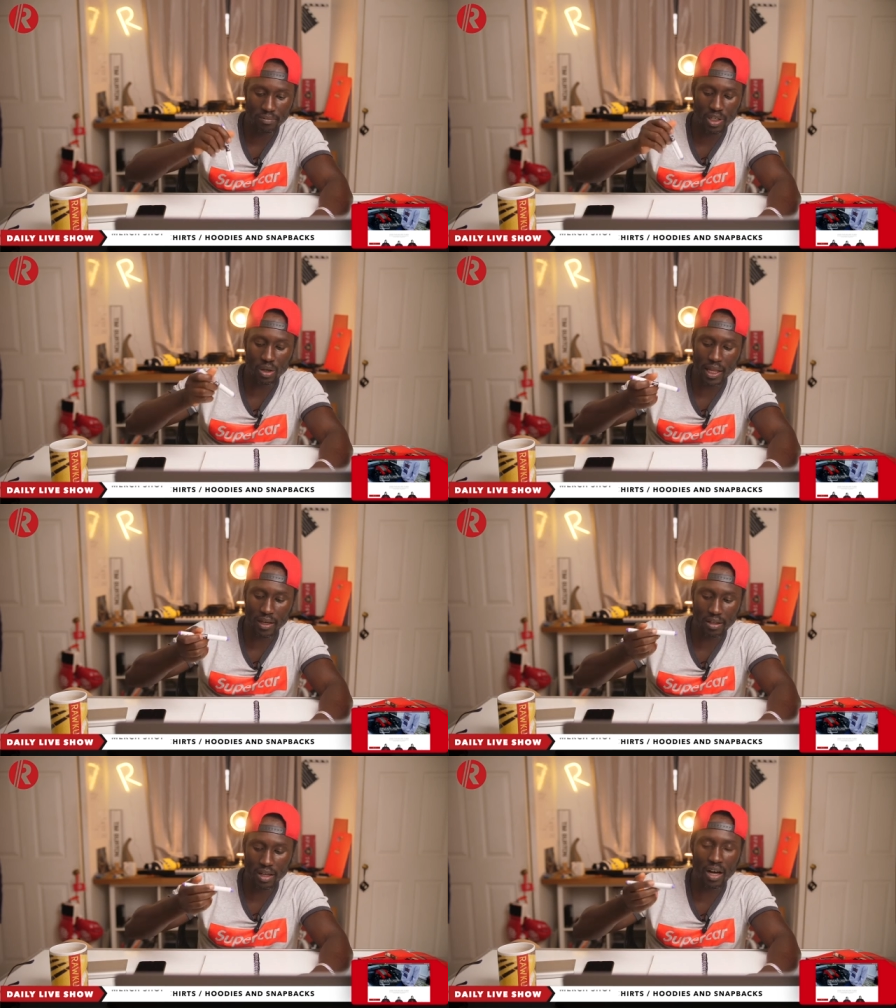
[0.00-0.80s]
you know,
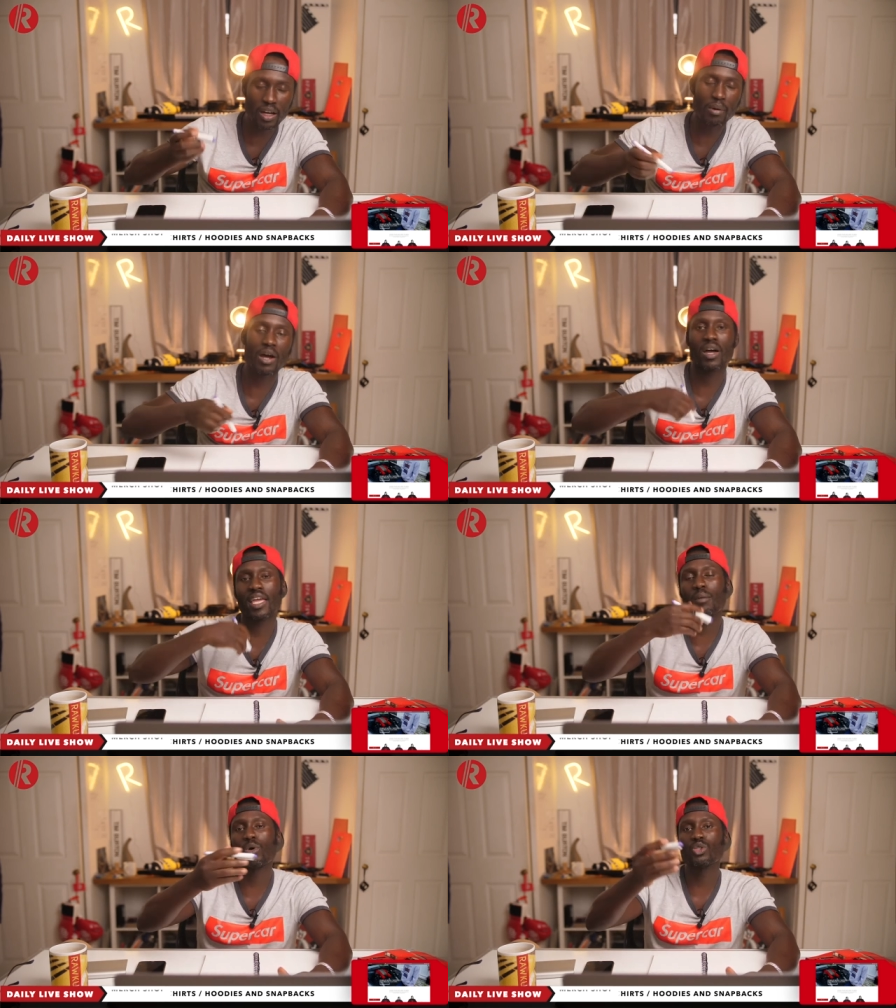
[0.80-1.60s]
like car, I, I,
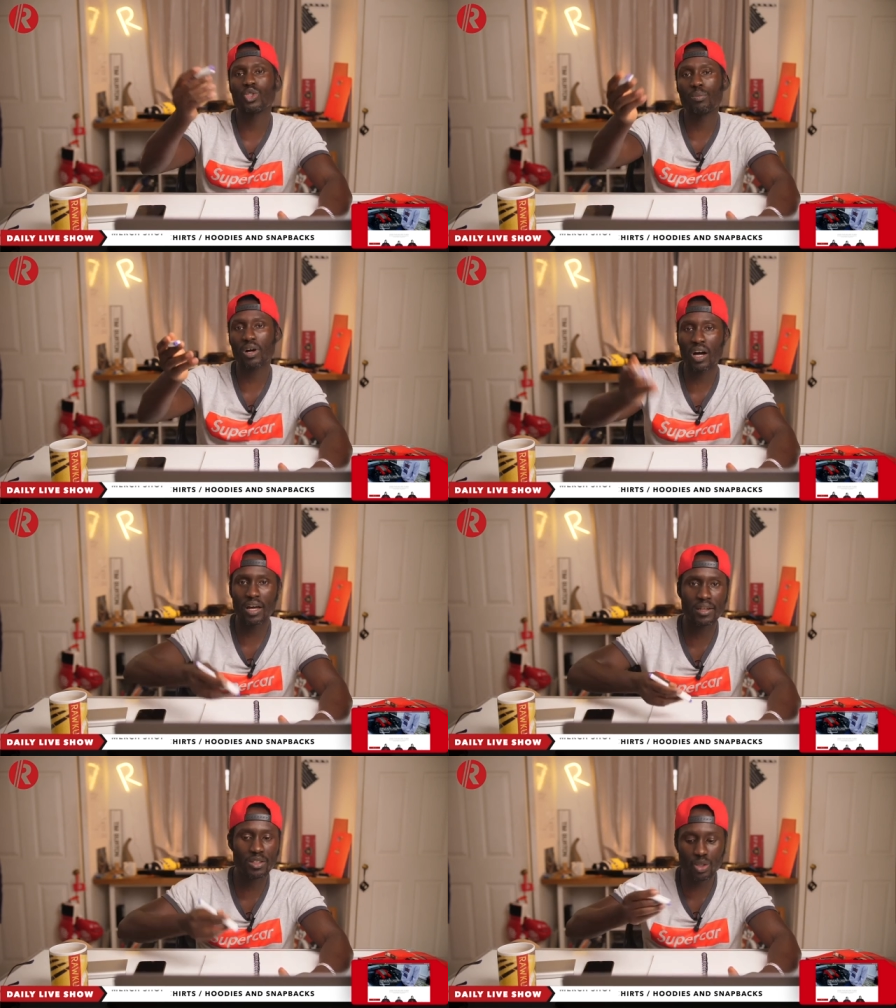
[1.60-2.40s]
get more
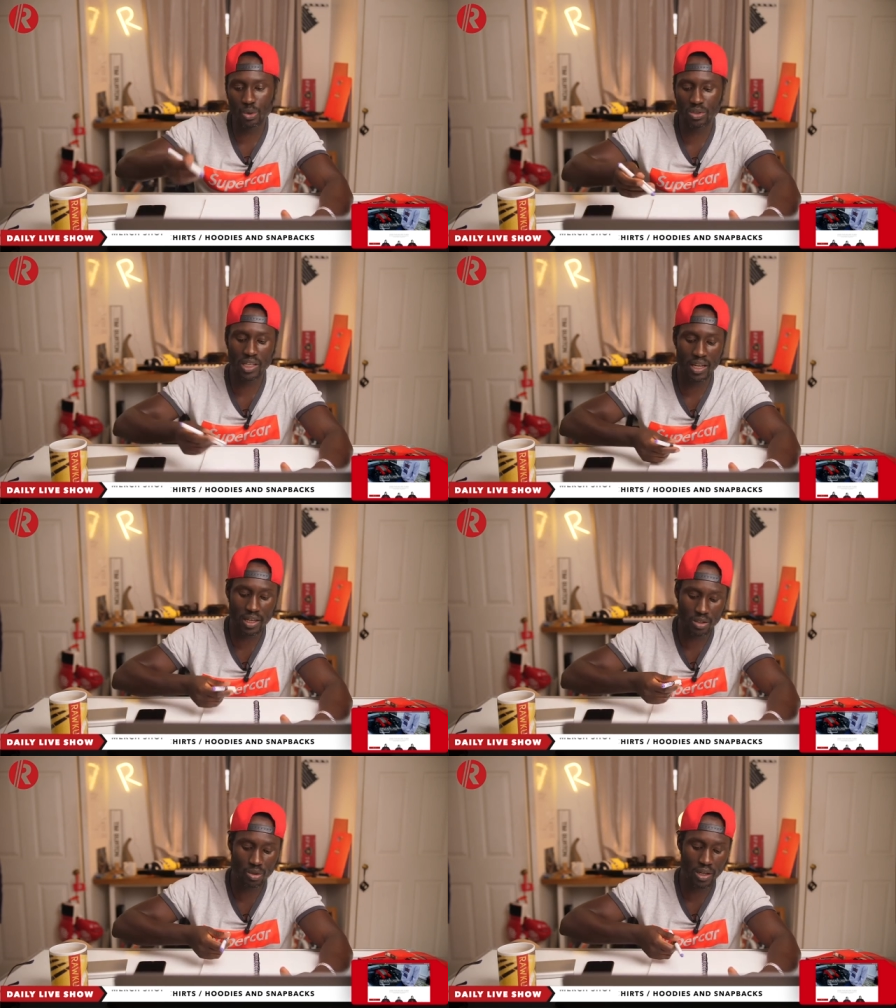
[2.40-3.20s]
supercar news than
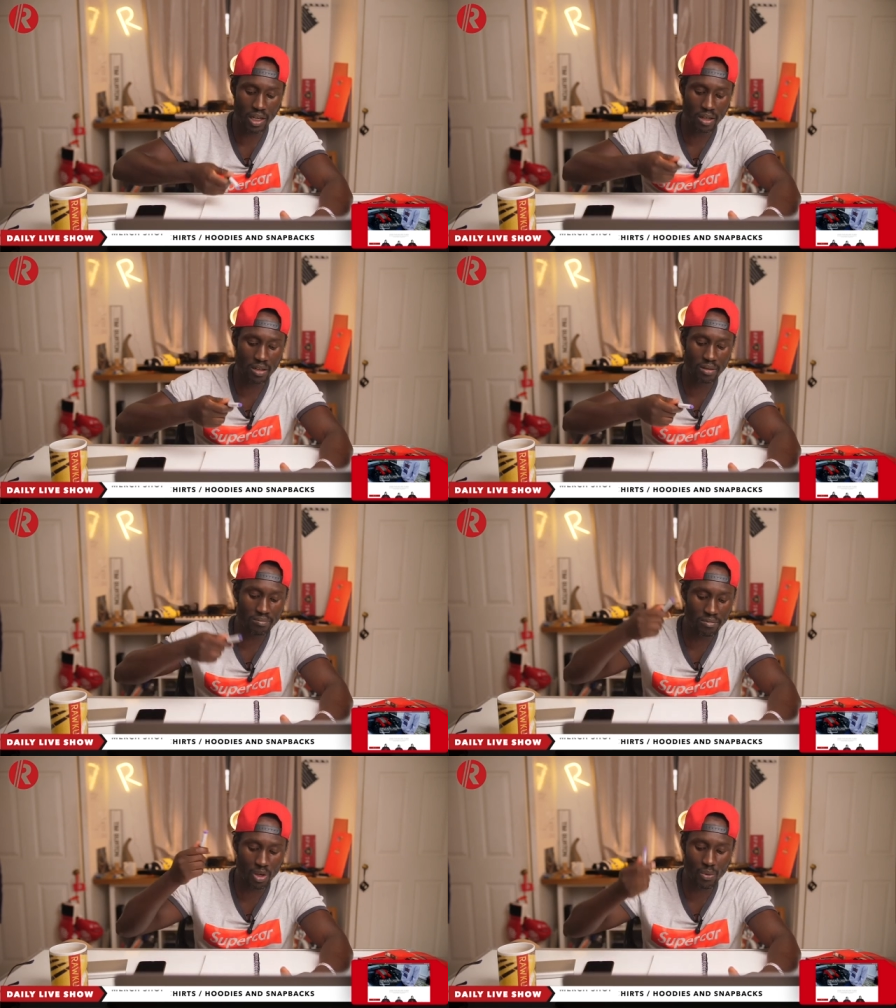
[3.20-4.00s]
I do like
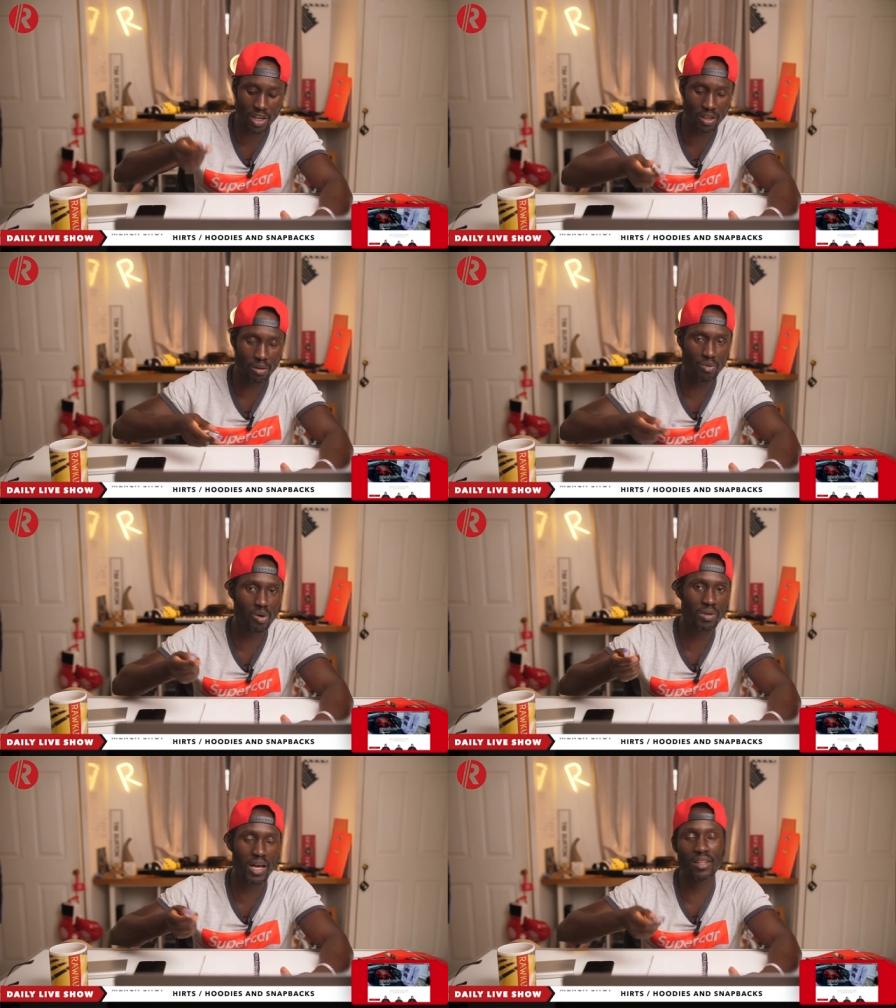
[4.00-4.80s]
you know, regular
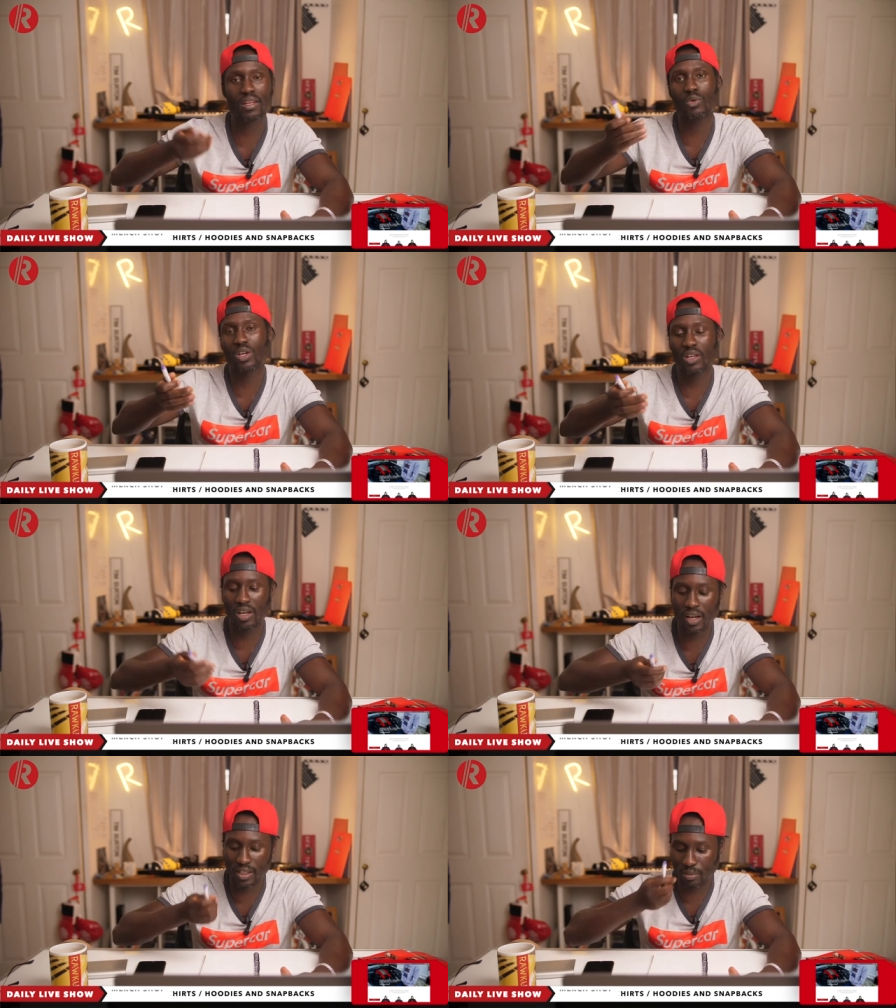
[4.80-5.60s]
performance, other regular
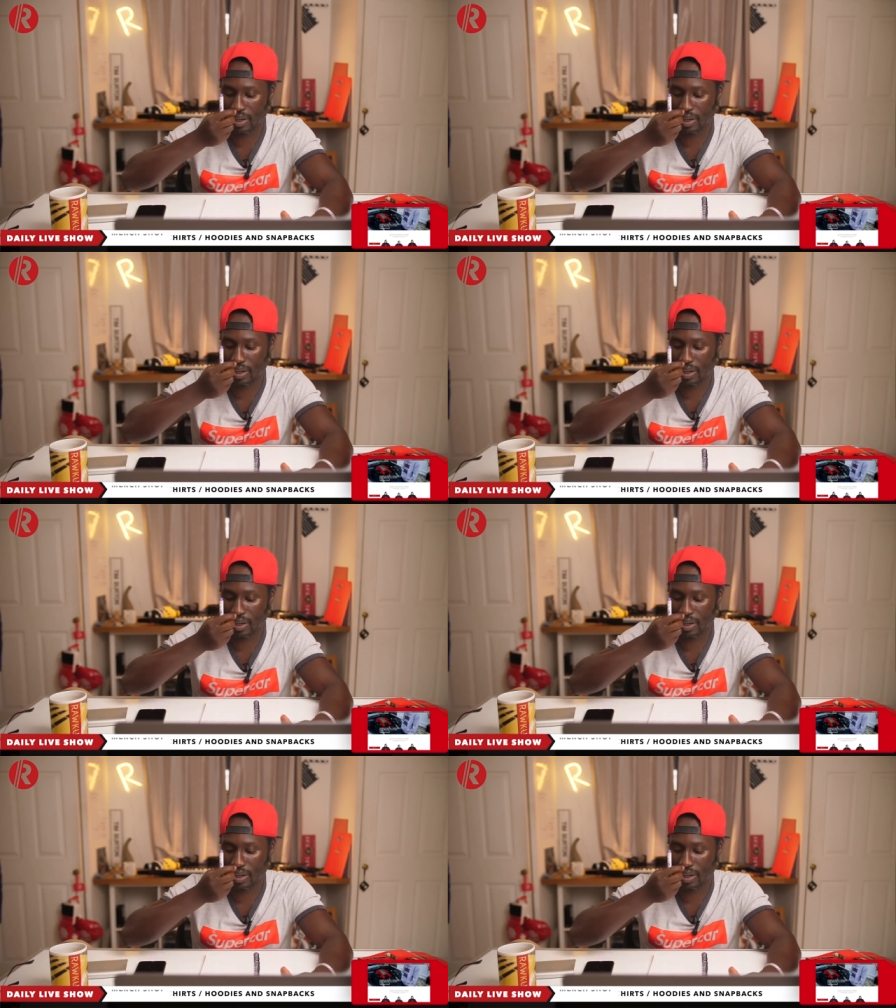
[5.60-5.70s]
cars.